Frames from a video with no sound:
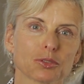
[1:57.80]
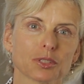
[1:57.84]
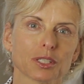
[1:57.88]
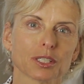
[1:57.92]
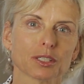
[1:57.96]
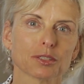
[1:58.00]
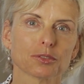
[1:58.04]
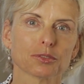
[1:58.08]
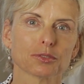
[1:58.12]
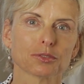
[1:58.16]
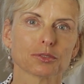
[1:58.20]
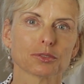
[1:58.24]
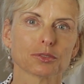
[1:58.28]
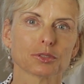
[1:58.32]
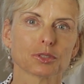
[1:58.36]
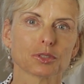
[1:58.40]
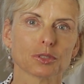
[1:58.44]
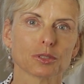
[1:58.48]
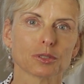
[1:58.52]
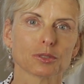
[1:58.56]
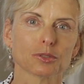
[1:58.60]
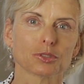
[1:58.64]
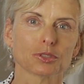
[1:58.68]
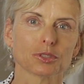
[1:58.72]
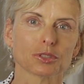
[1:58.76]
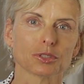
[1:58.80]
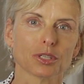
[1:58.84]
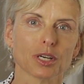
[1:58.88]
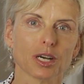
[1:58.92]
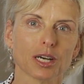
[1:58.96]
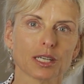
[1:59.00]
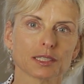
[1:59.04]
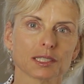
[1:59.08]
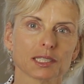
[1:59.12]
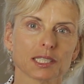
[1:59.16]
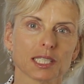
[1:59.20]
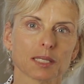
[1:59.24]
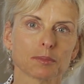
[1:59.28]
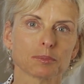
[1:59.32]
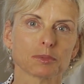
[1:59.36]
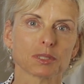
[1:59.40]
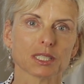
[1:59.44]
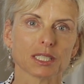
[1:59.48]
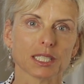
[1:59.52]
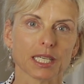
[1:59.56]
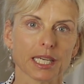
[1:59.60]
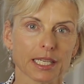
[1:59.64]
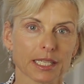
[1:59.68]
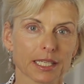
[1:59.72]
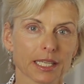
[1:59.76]
think through solution
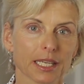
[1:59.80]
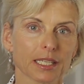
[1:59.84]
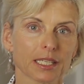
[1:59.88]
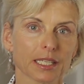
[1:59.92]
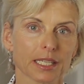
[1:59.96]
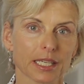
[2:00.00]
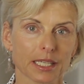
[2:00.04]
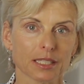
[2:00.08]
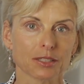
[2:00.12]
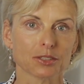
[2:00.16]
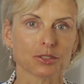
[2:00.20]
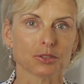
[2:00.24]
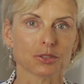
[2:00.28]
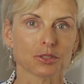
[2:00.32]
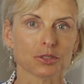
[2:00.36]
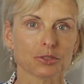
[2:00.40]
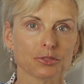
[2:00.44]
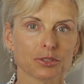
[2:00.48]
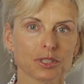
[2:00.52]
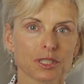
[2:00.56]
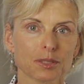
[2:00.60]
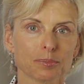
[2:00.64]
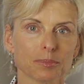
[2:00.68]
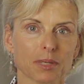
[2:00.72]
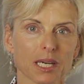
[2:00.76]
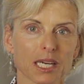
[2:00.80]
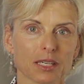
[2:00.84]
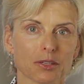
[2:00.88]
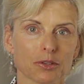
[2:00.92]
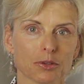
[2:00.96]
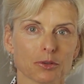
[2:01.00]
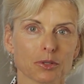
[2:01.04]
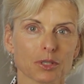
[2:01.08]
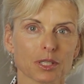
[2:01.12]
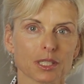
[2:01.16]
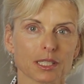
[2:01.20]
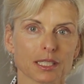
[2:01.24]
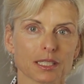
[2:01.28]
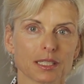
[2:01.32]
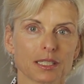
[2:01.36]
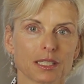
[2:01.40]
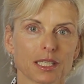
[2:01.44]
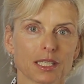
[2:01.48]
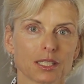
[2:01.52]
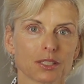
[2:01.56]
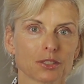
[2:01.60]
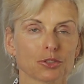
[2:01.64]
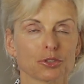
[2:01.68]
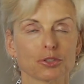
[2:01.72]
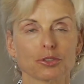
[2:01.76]
concepts and getting end user feedback early
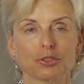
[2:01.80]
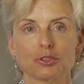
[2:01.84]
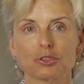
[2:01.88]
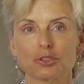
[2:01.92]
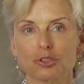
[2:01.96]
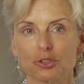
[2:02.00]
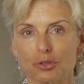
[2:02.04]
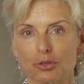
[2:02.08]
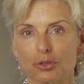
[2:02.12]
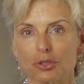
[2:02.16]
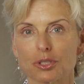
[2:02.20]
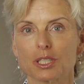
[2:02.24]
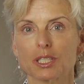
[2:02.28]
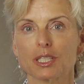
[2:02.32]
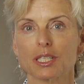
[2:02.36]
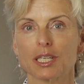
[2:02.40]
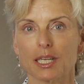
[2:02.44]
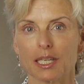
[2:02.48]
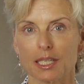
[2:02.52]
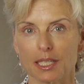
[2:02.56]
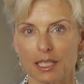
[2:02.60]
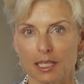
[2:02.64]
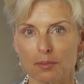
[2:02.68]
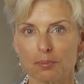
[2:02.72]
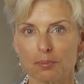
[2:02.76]
to ensure an